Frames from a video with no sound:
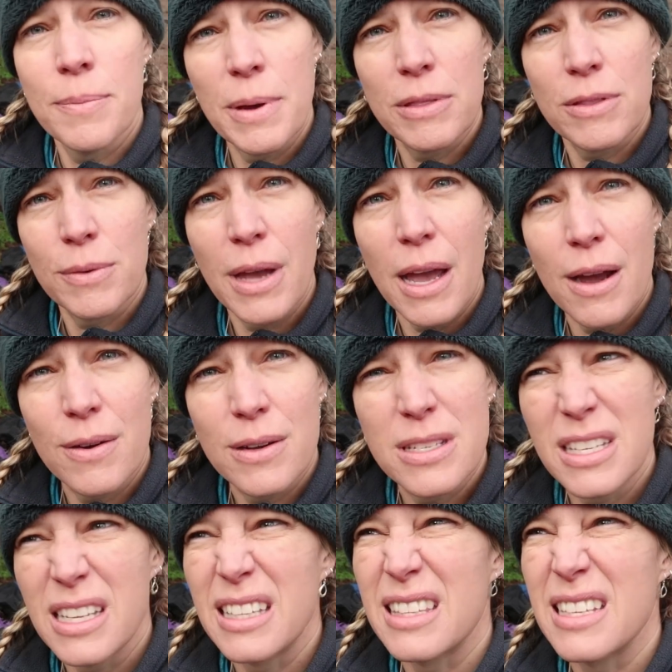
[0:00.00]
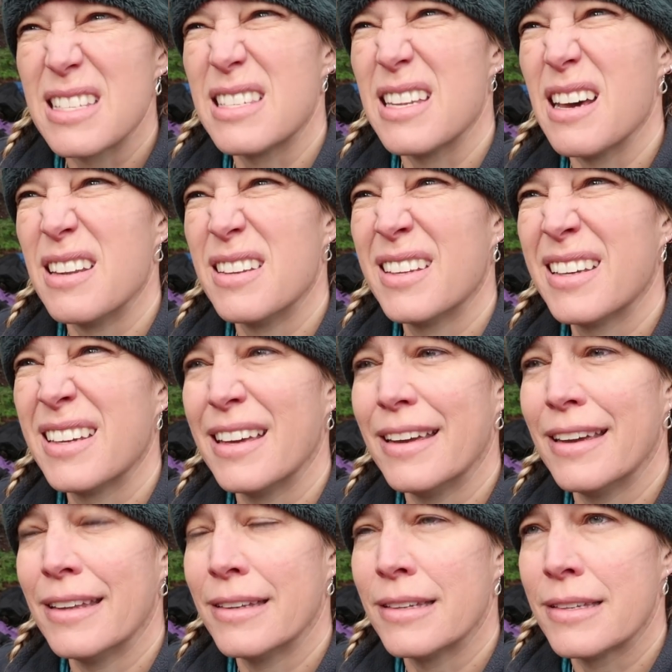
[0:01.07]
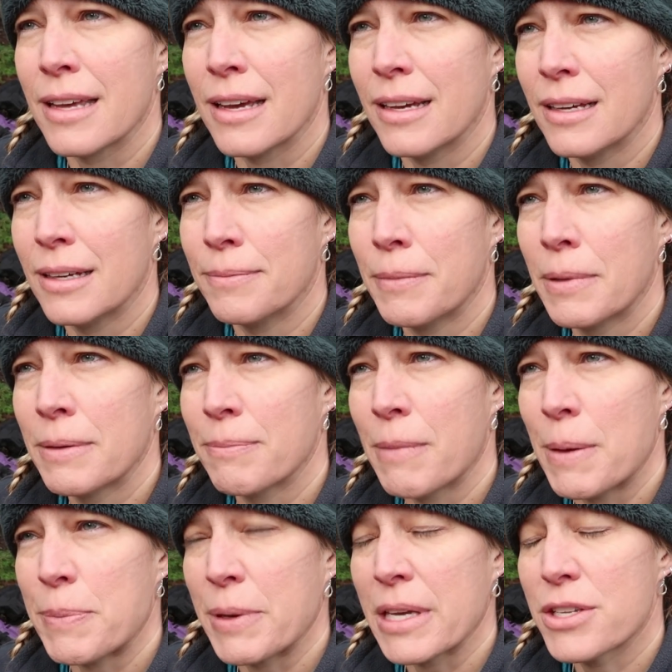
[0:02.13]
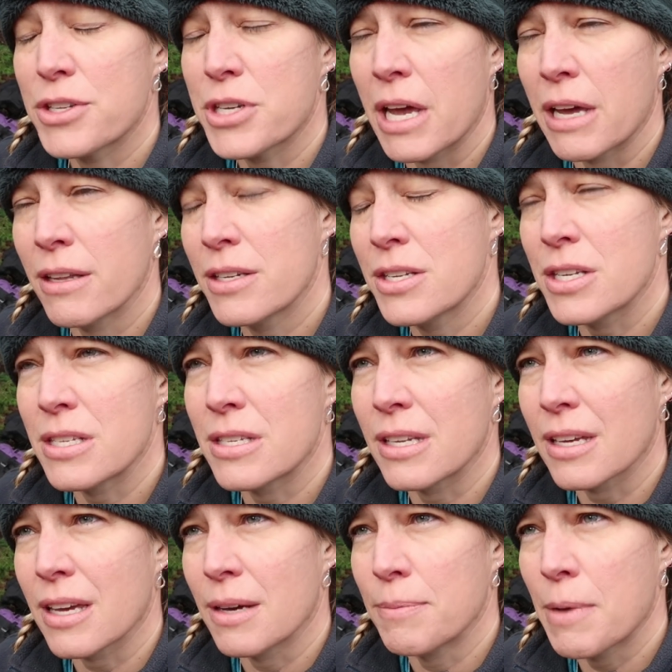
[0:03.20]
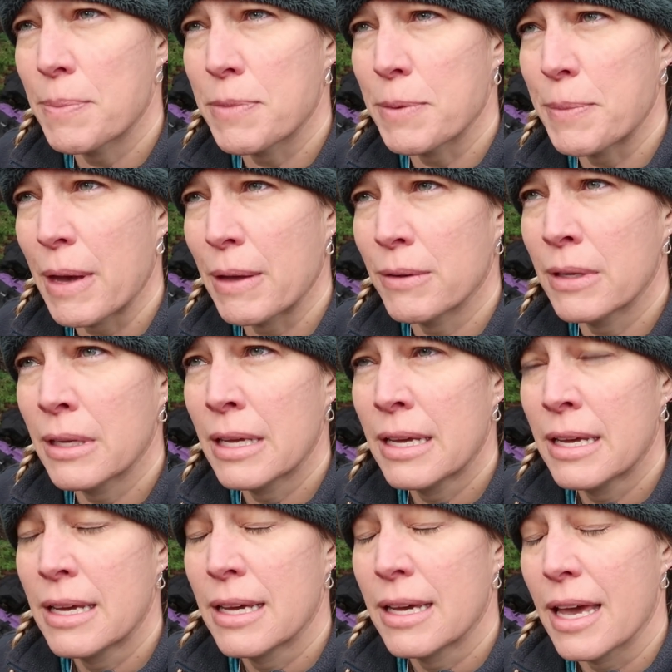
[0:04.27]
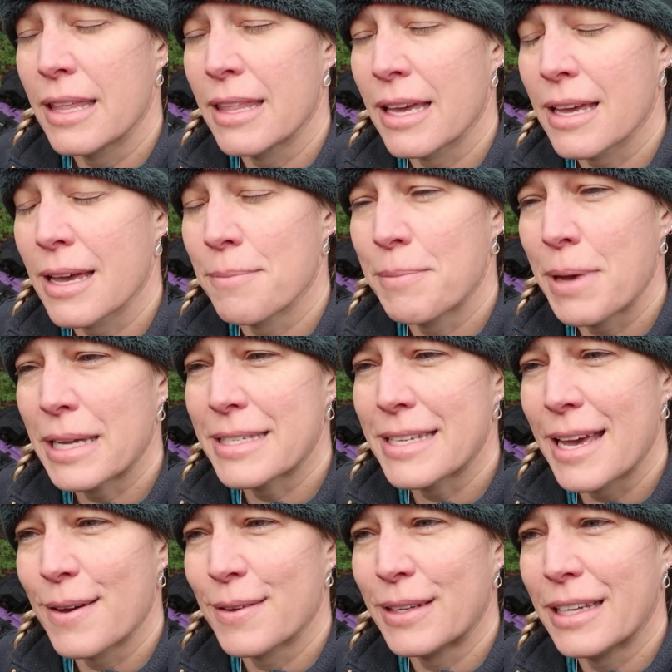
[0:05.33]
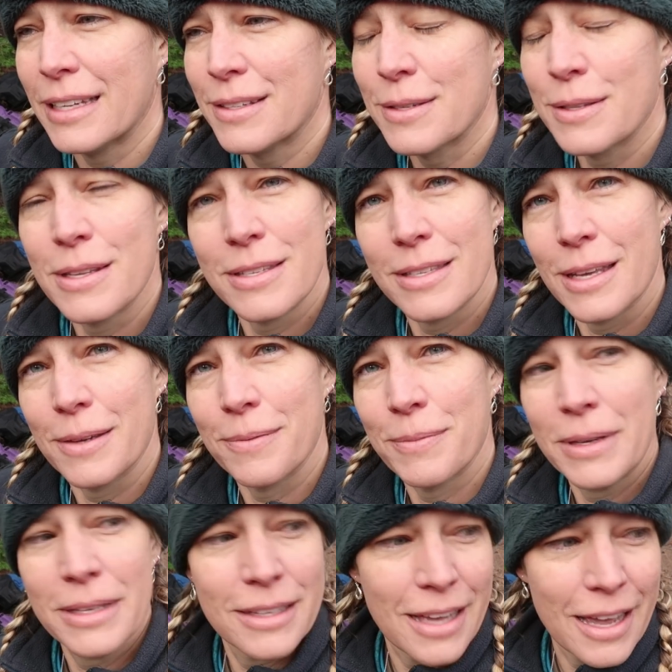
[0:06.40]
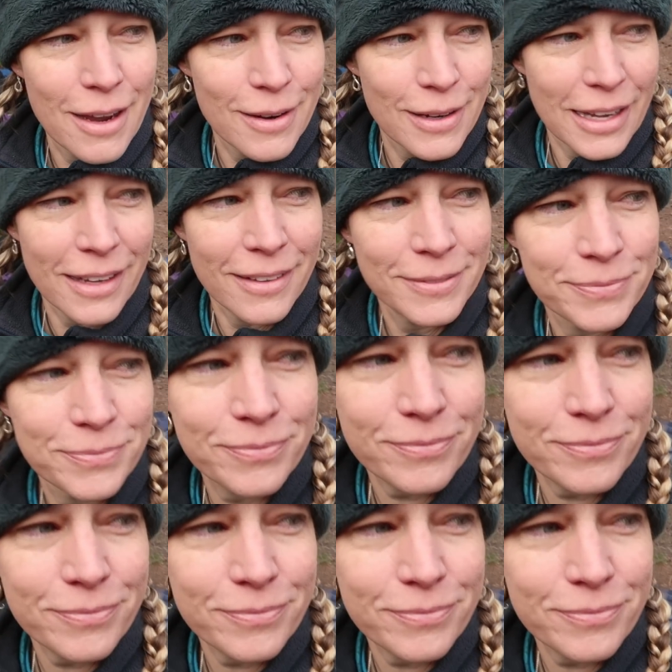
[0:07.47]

about three hours to get this done. And um, my biggest challenge is to come up the mountain and then come back down into the same area